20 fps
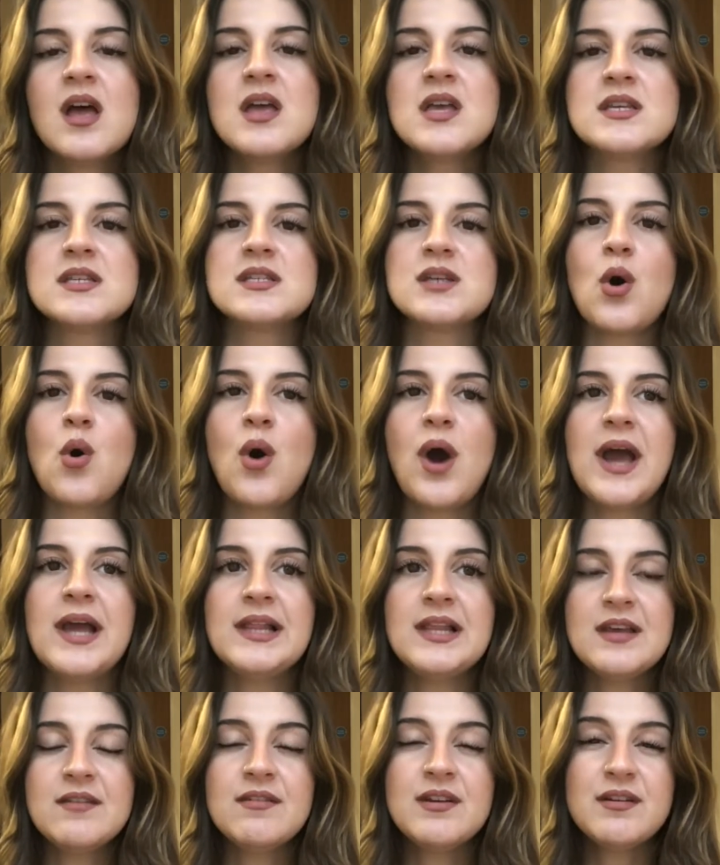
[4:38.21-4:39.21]
So I
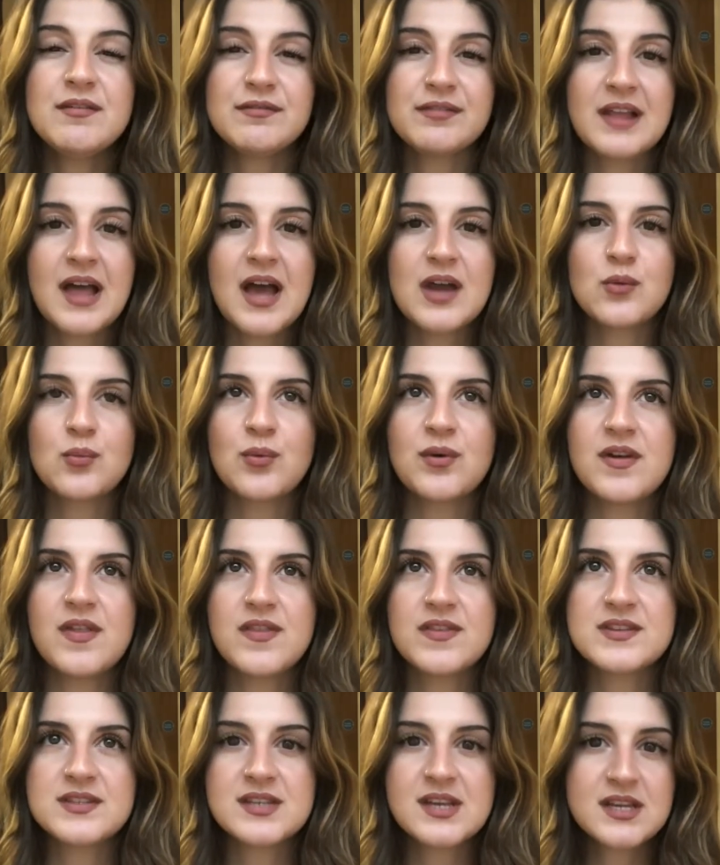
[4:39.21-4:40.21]
live in a flat with
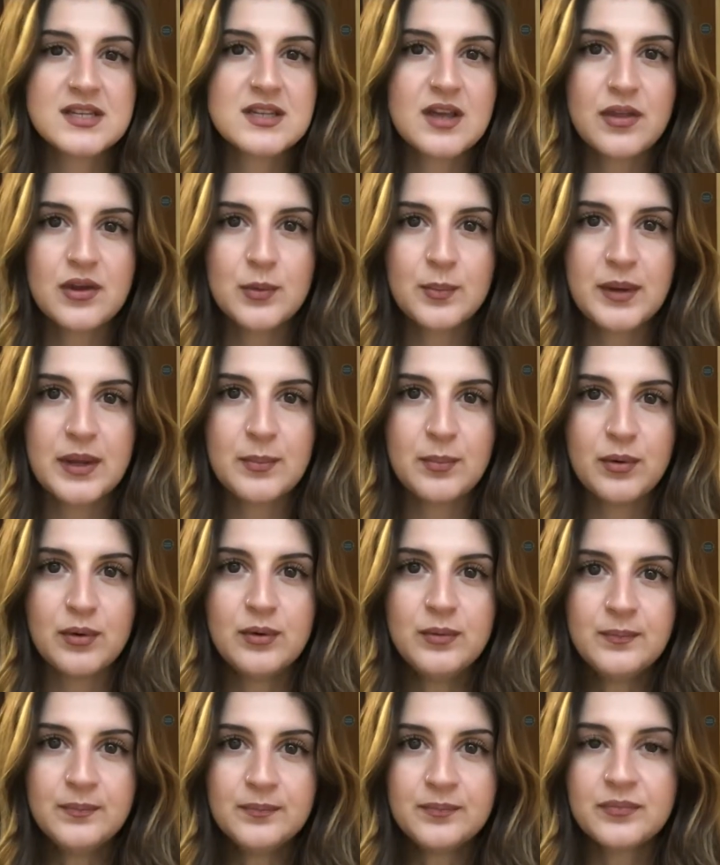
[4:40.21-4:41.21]
six other
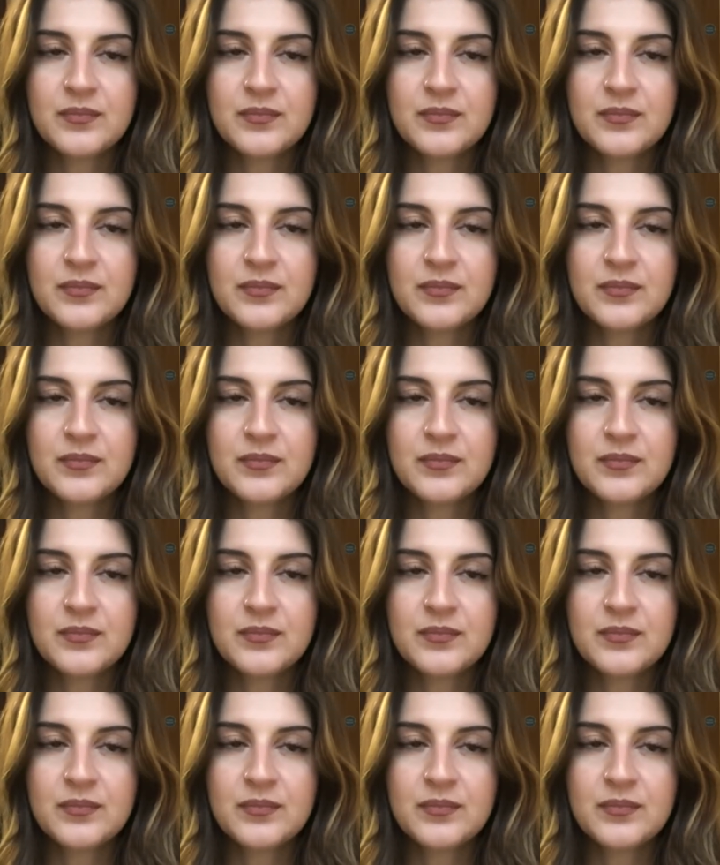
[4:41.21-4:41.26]
people.